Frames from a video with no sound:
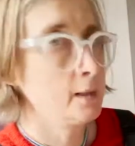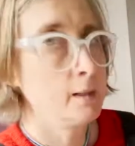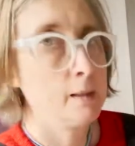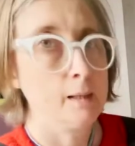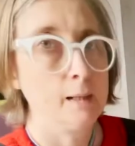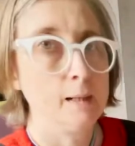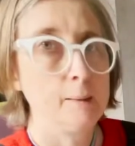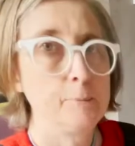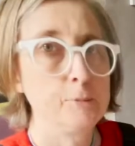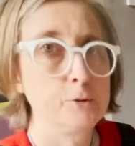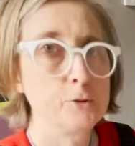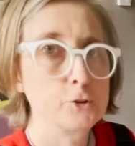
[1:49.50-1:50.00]

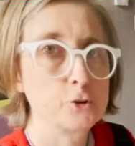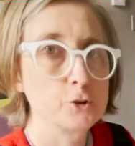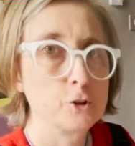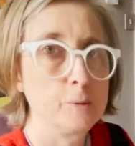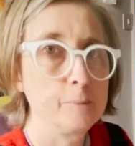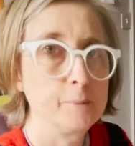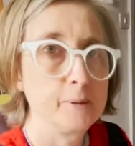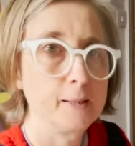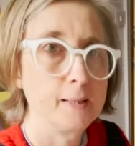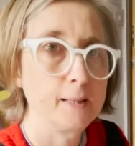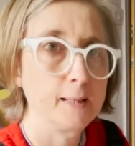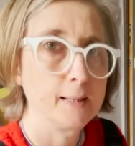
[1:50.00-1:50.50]
I'm not sure I'm
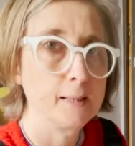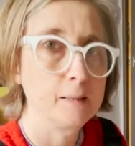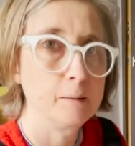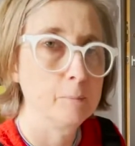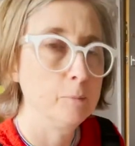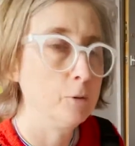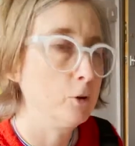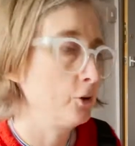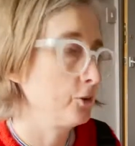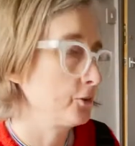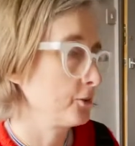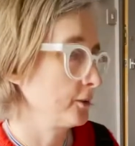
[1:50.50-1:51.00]
going to get them
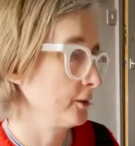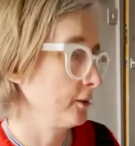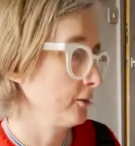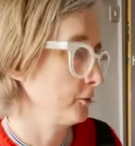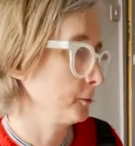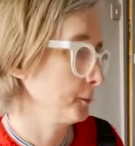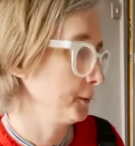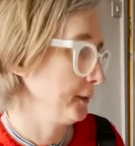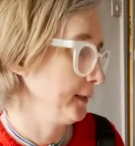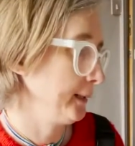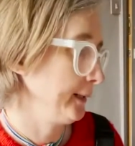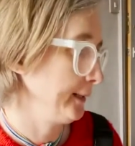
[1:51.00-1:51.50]
hot enough with
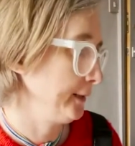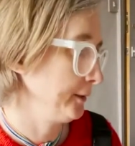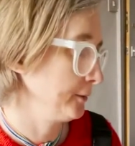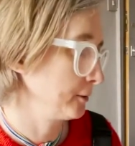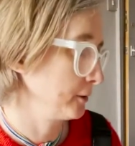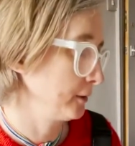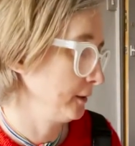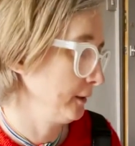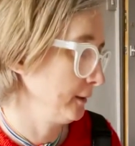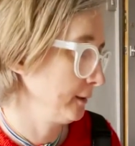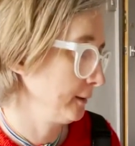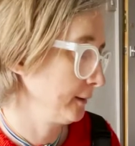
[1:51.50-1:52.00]
the hairdryer.
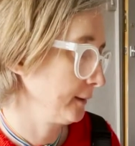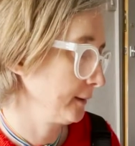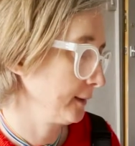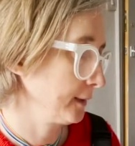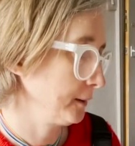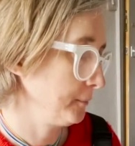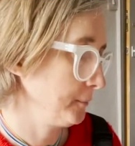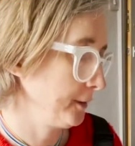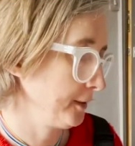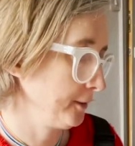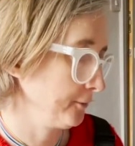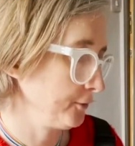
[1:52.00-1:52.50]
I think I
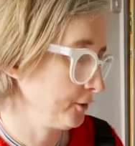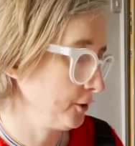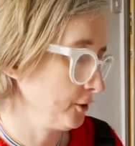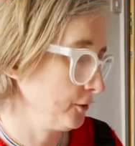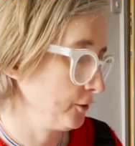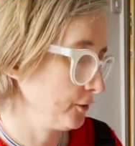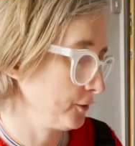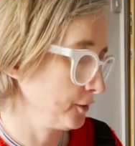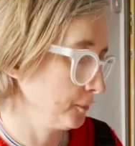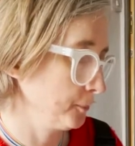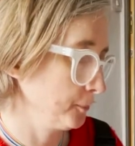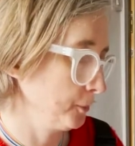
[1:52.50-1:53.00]
might have to use
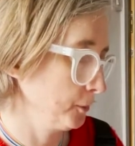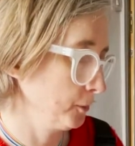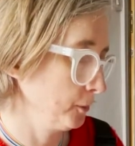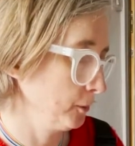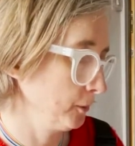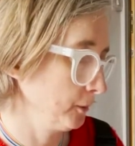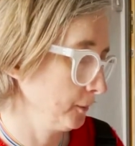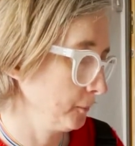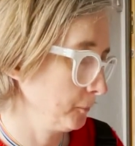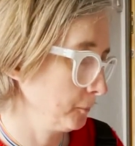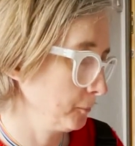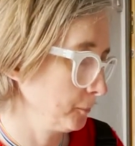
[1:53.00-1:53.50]
the
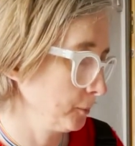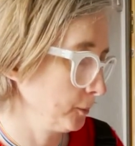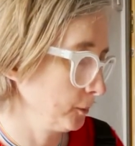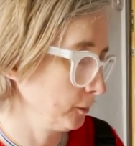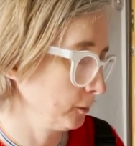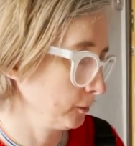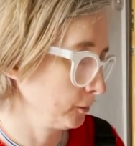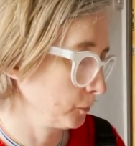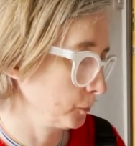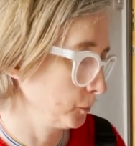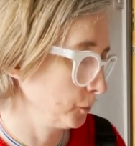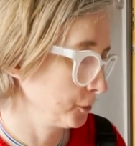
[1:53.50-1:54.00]
boiled
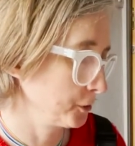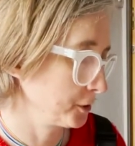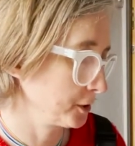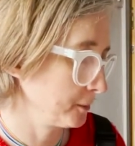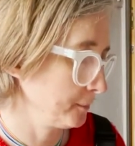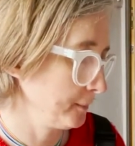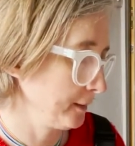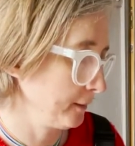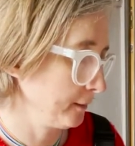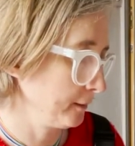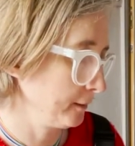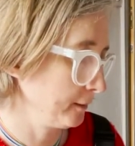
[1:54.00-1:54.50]
water
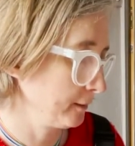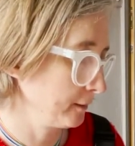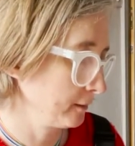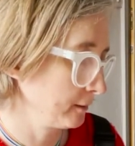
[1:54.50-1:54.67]
method.